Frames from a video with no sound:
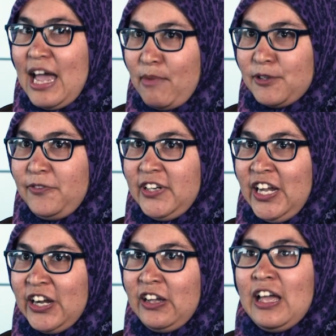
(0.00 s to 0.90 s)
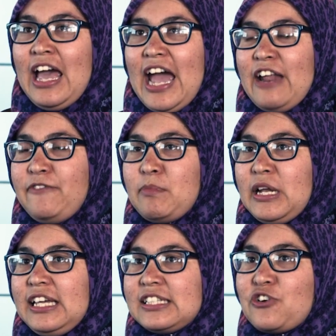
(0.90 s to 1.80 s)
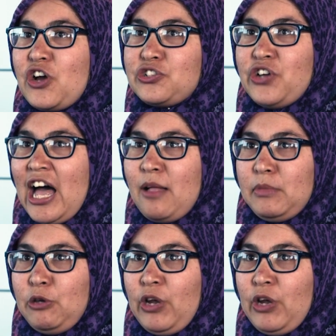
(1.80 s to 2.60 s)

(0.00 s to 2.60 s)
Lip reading: atmosphere here, and everybody is going to help me